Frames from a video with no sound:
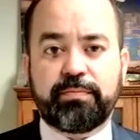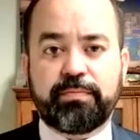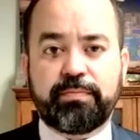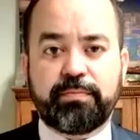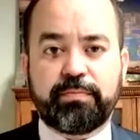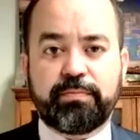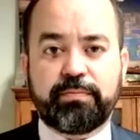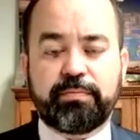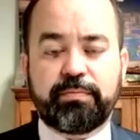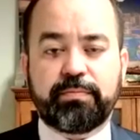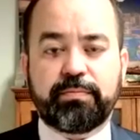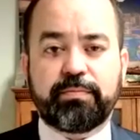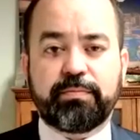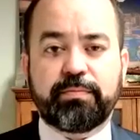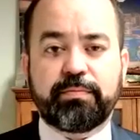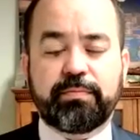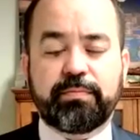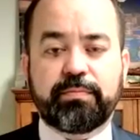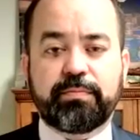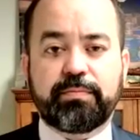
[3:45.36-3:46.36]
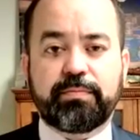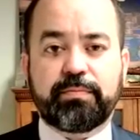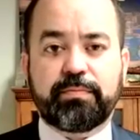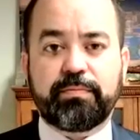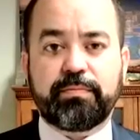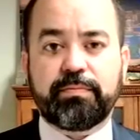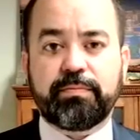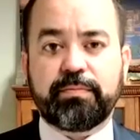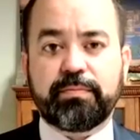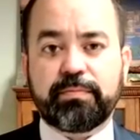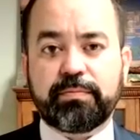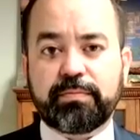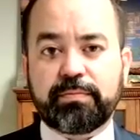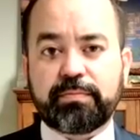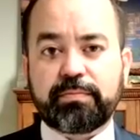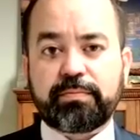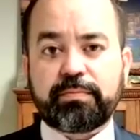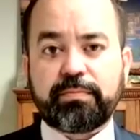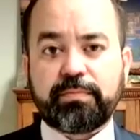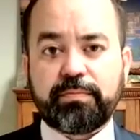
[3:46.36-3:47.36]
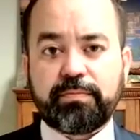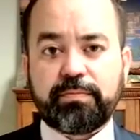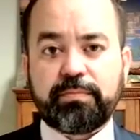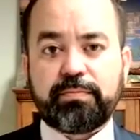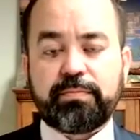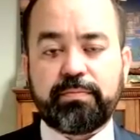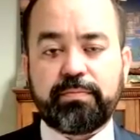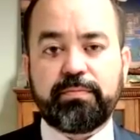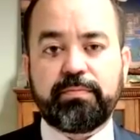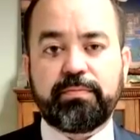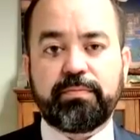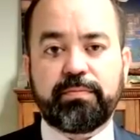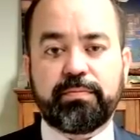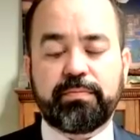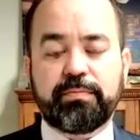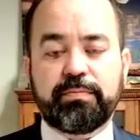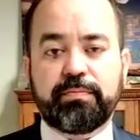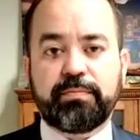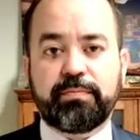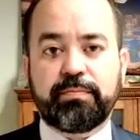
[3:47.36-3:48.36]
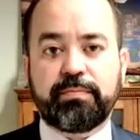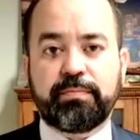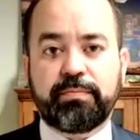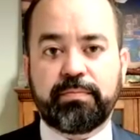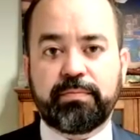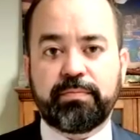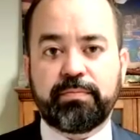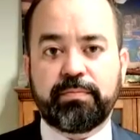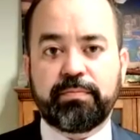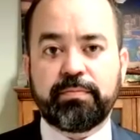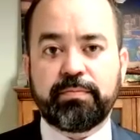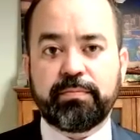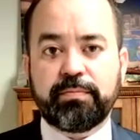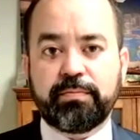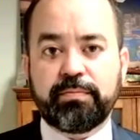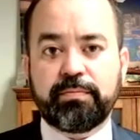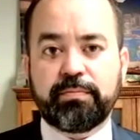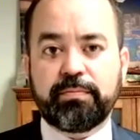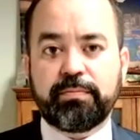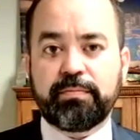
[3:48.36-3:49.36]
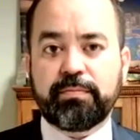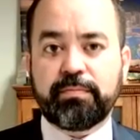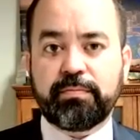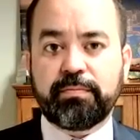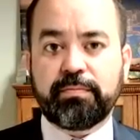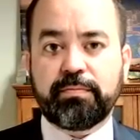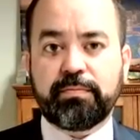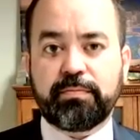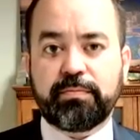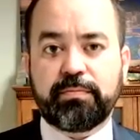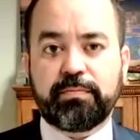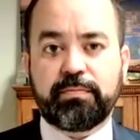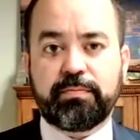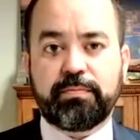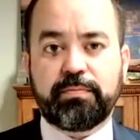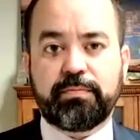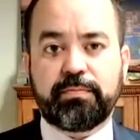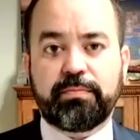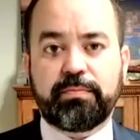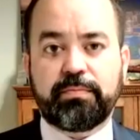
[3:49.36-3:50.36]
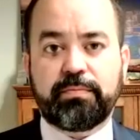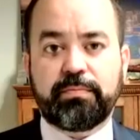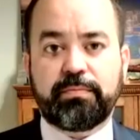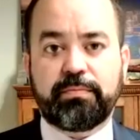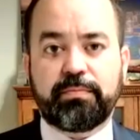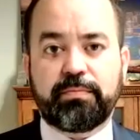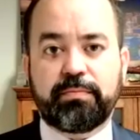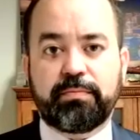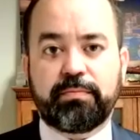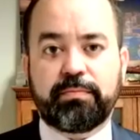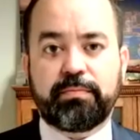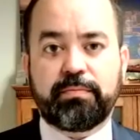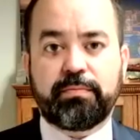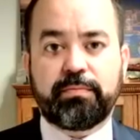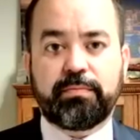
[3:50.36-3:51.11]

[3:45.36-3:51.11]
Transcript: (not speaking)